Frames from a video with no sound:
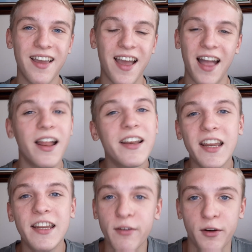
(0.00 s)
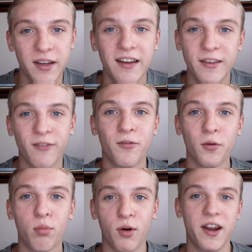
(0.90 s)
and I didn't even need the full
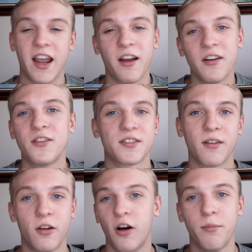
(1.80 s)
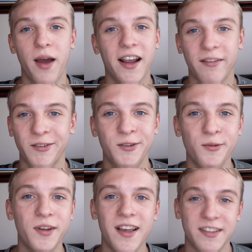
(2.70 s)
break. I could have just gone back after 2
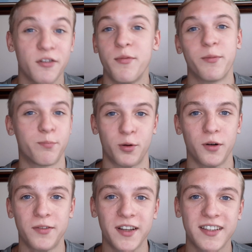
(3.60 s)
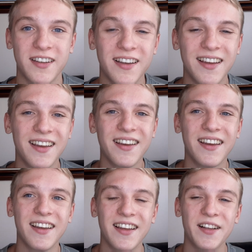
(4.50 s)
days. That would have been perfect.
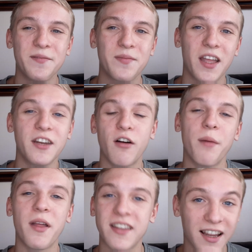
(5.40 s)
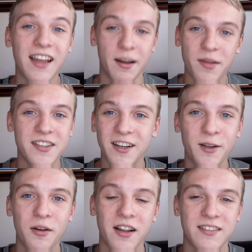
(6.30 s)
And I'm not telling
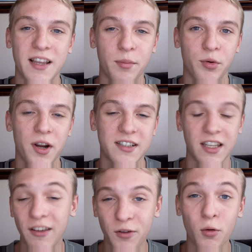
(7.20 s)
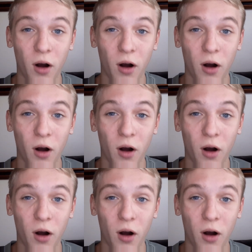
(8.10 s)
you to not take breaks. Like, if you